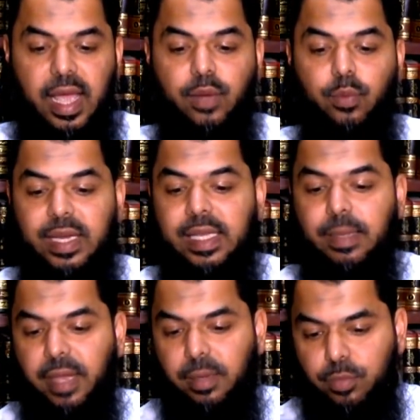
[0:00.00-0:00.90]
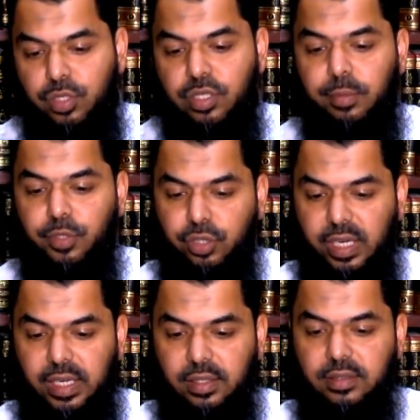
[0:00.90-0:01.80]
And when he met Muslim
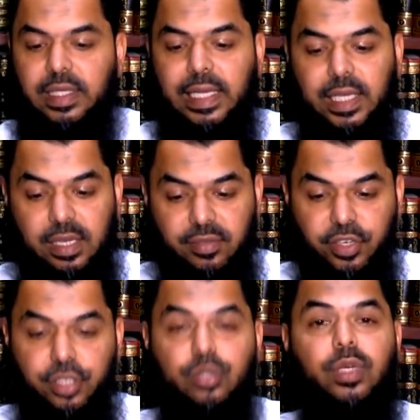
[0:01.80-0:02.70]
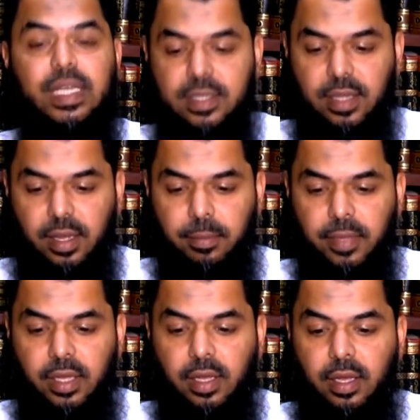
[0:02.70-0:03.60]
traders, he converted to Islam,
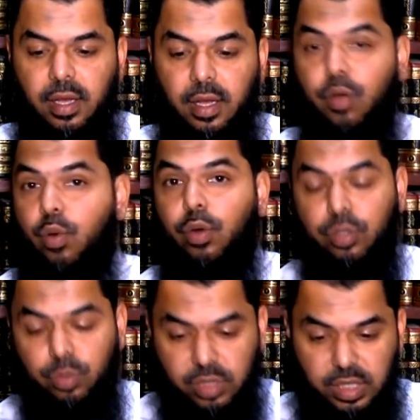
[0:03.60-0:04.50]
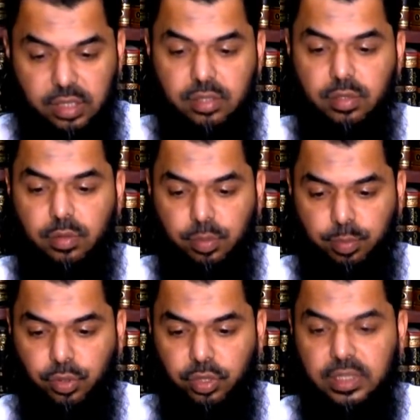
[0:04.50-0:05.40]
uh, according to these
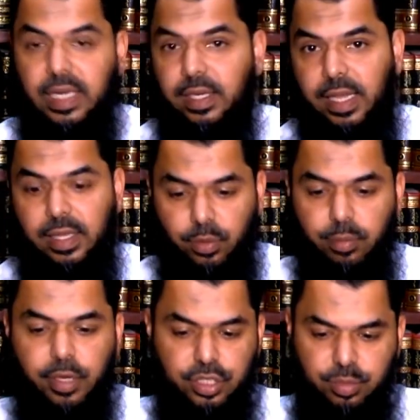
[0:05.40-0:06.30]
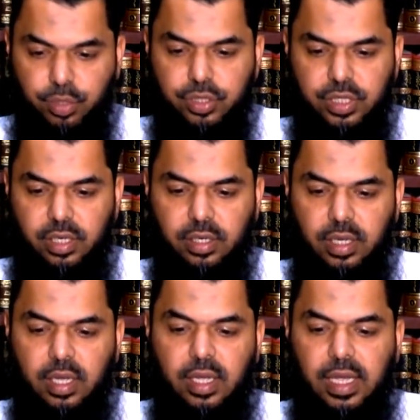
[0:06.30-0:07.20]
reports, and, and they will mention books here,
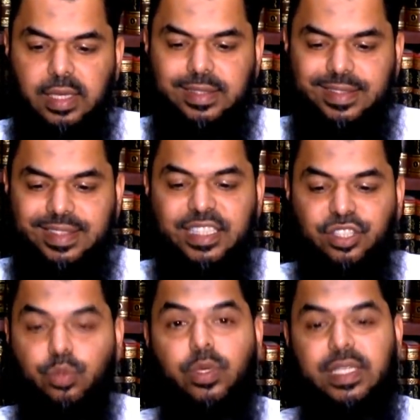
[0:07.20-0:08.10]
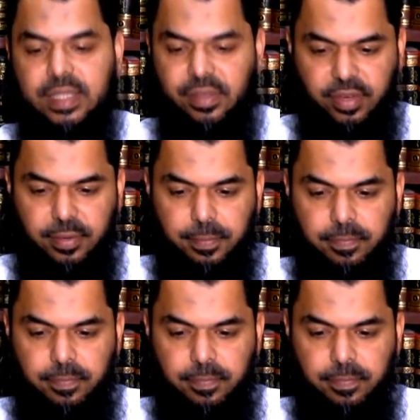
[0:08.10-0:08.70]
in 627.